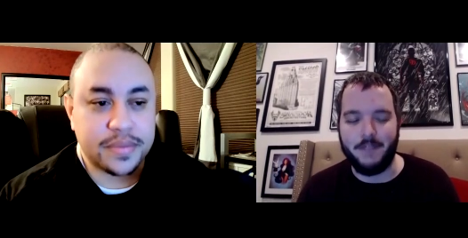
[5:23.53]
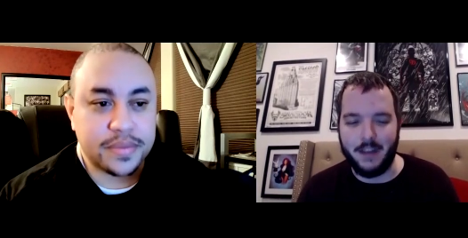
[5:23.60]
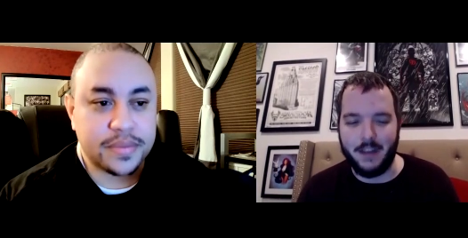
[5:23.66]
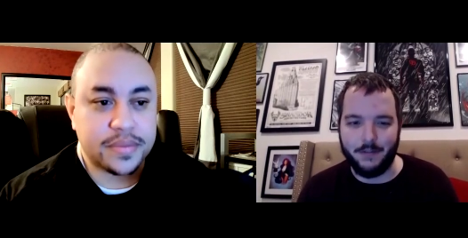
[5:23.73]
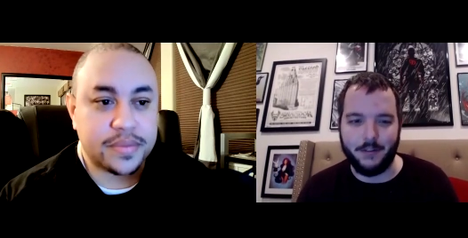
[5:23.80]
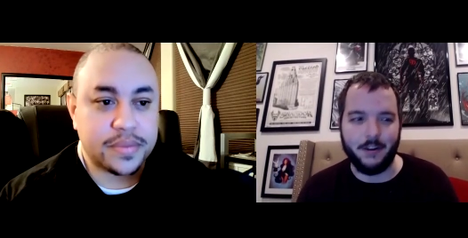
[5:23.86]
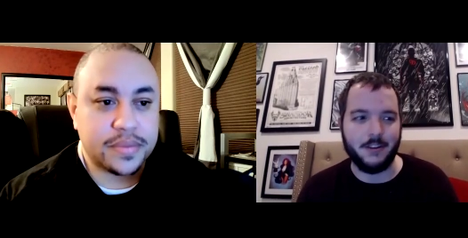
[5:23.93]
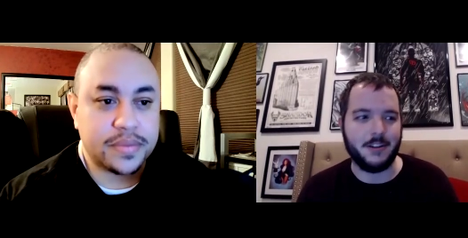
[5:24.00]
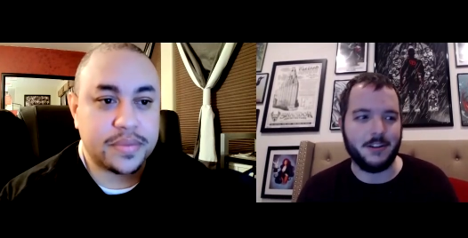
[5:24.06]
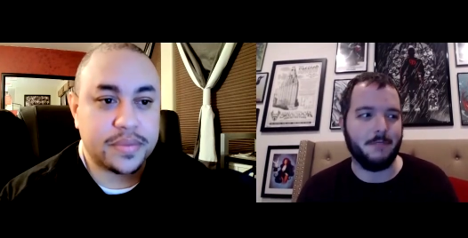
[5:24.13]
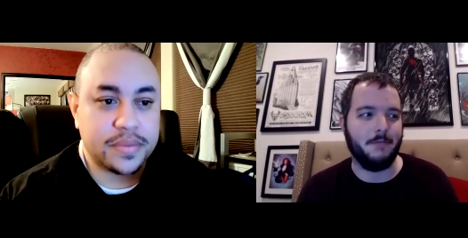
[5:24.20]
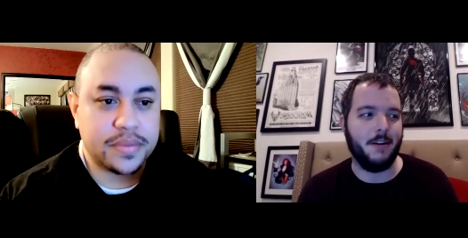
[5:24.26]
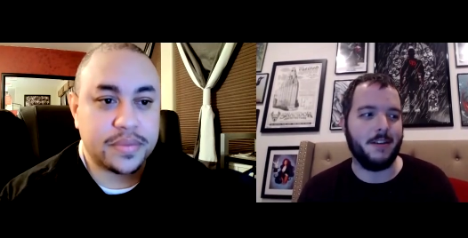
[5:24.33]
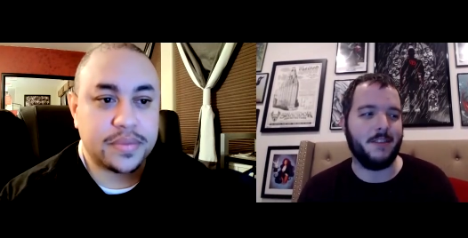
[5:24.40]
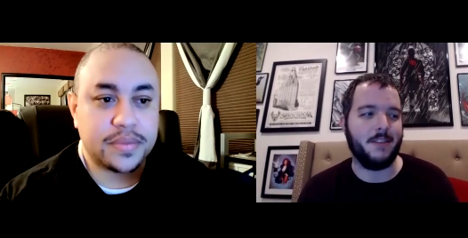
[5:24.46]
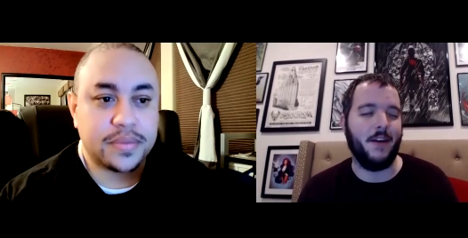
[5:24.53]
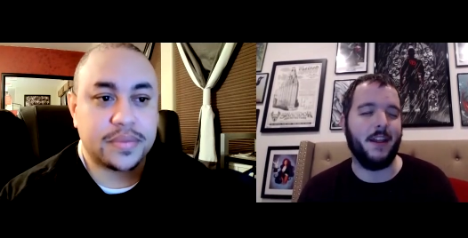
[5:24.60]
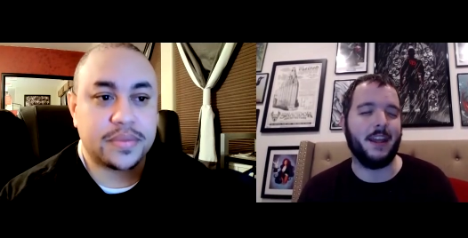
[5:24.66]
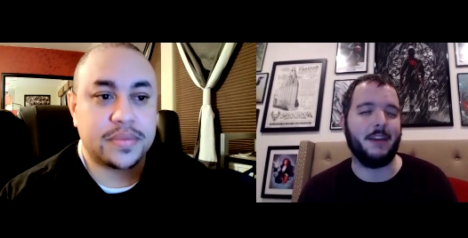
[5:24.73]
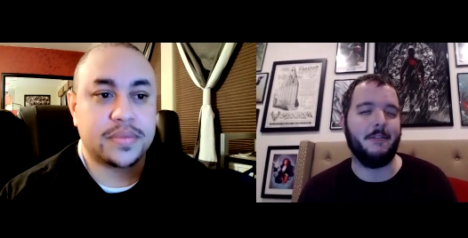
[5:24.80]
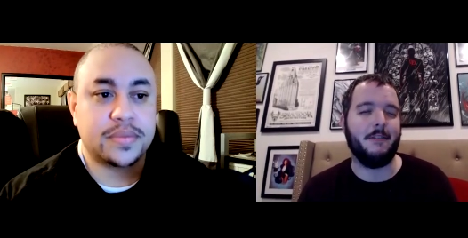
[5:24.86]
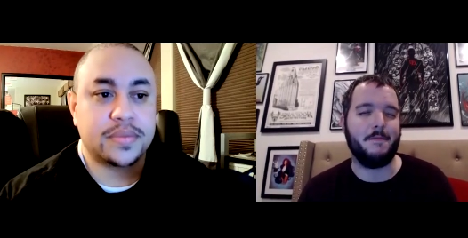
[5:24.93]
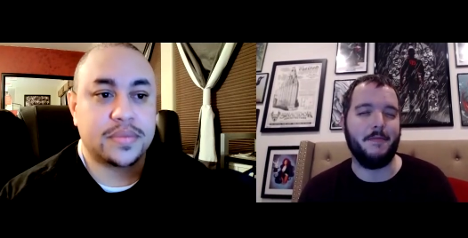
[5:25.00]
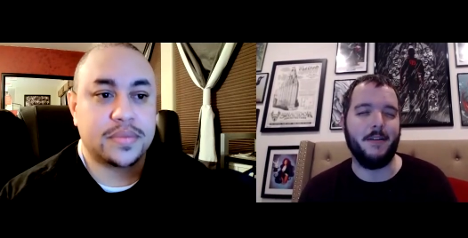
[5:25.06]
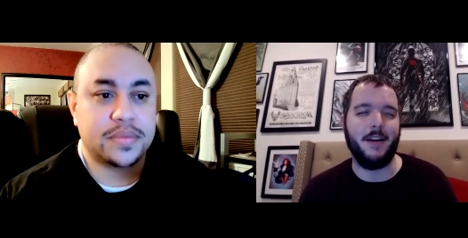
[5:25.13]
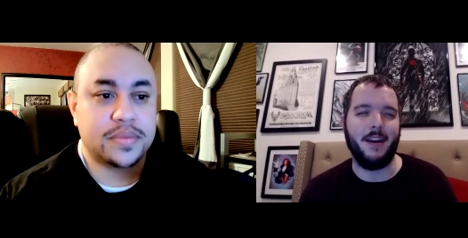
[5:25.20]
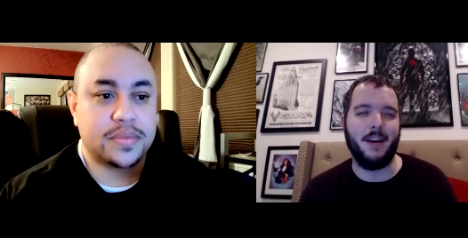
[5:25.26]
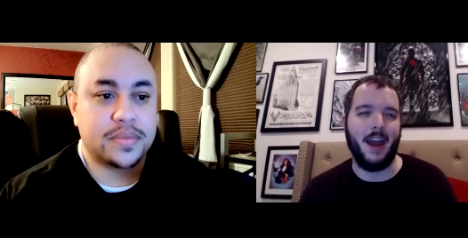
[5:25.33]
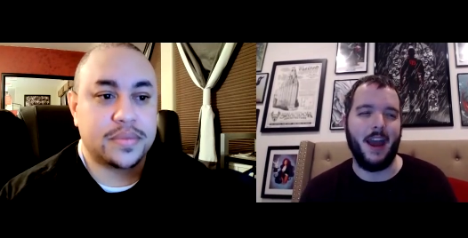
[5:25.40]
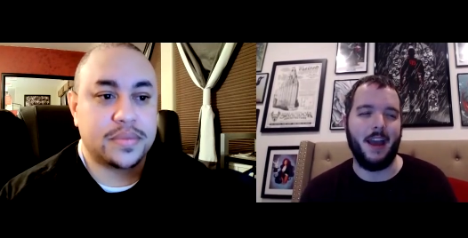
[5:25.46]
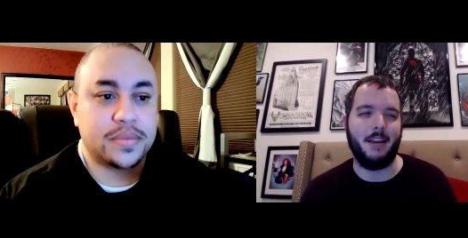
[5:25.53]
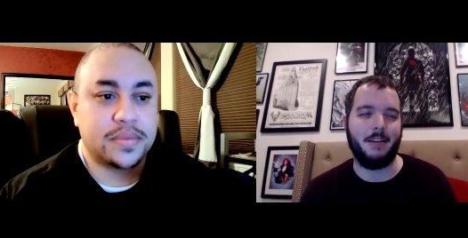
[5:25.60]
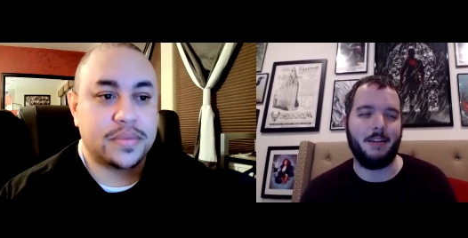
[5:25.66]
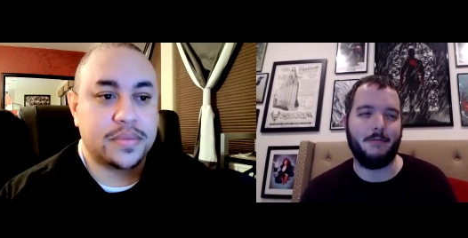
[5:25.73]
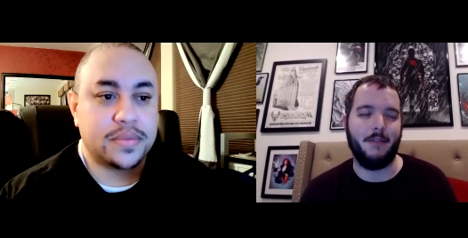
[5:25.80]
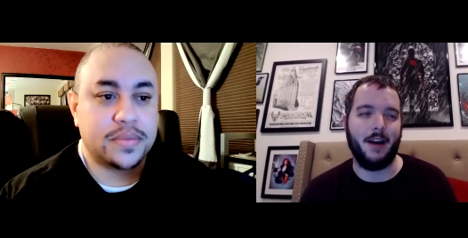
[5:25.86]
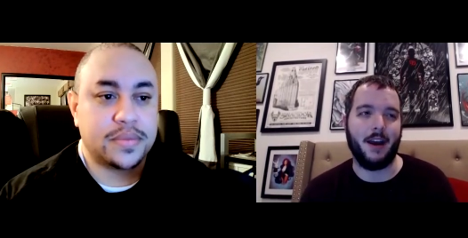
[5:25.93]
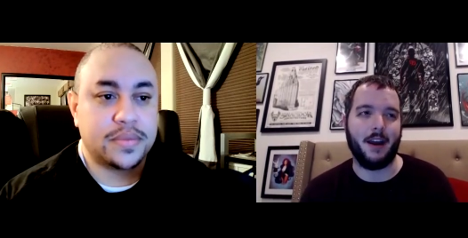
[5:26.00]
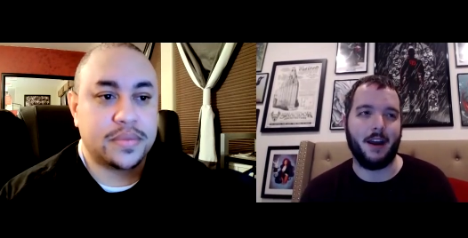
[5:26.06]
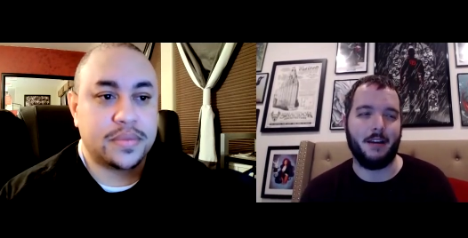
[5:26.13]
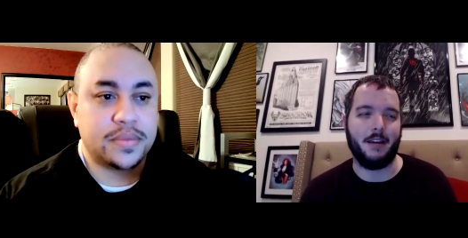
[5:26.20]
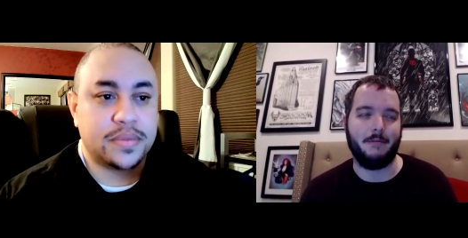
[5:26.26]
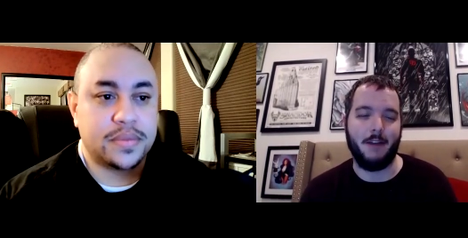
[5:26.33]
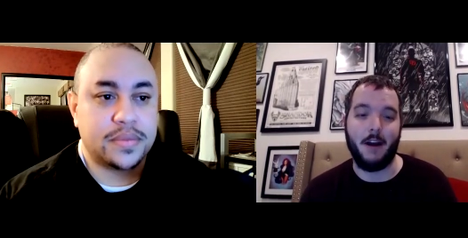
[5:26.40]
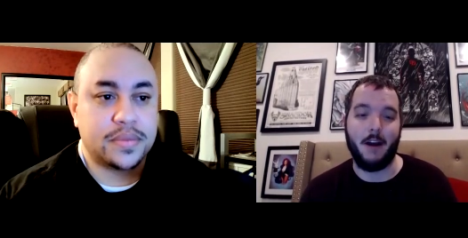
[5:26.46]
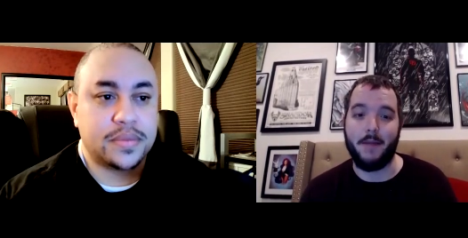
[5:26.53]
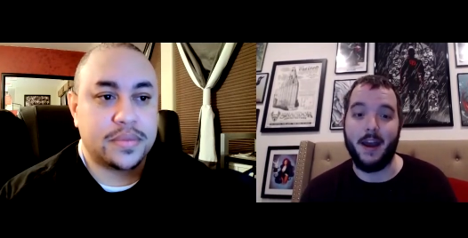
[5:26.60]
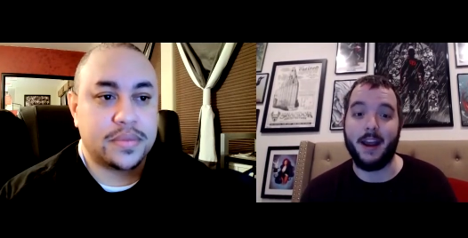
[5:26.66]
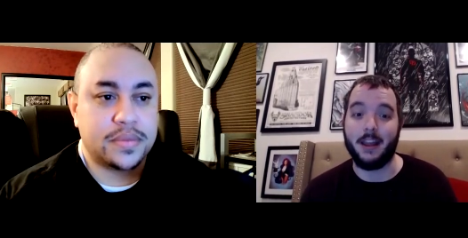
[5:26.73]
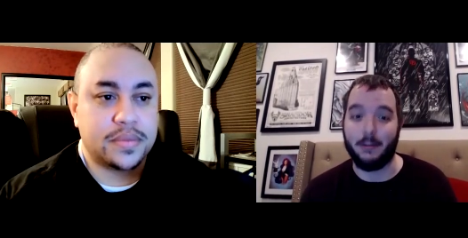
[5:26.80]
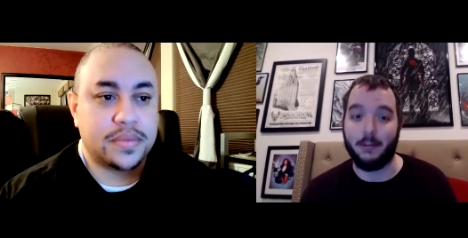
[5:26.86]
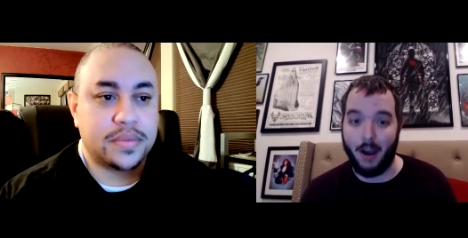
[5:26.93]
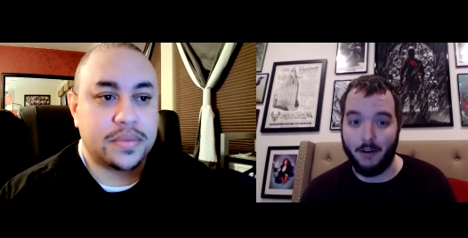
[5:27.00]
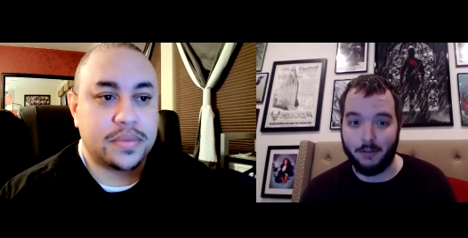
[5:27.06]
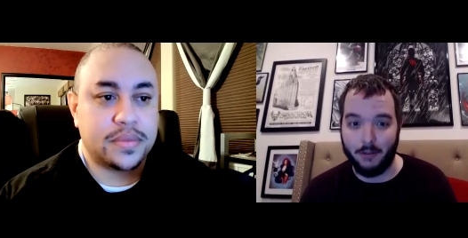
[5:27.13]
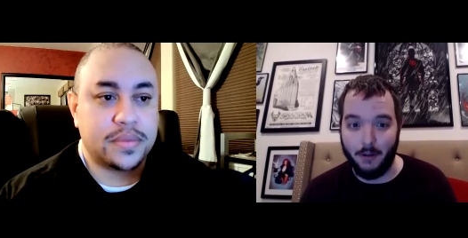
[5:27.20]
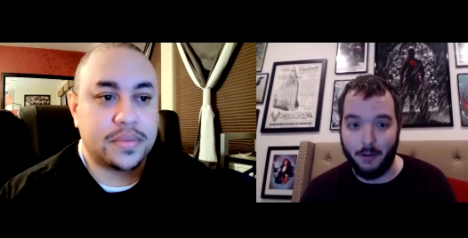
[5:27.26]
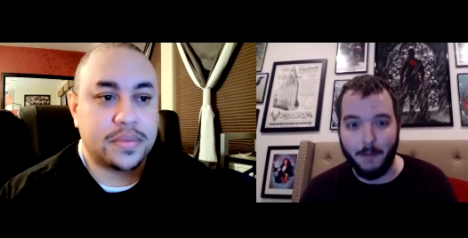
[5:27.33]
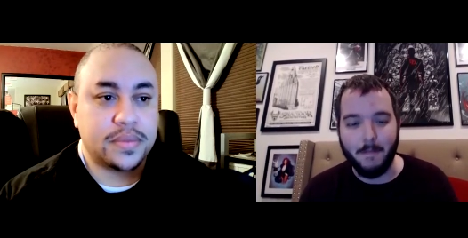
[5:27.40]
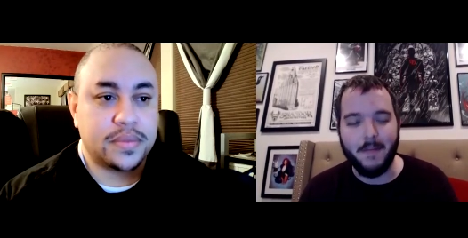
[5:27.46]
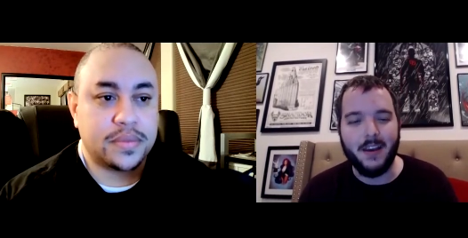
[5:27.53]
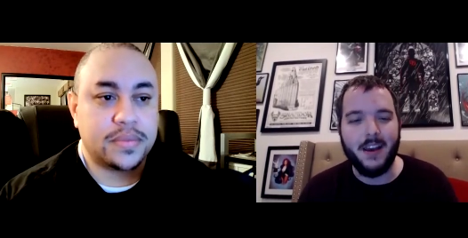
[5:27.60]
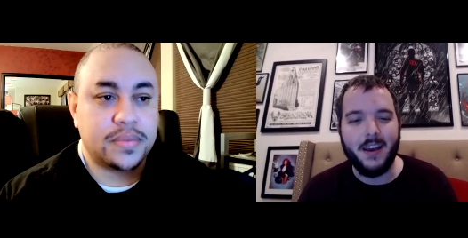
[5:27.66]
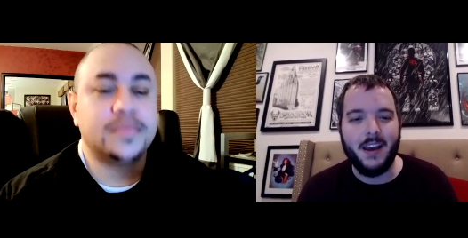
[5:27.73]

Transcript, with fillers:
Speaker 1: Feig version was it felt like it was putting a square peg in a round hole.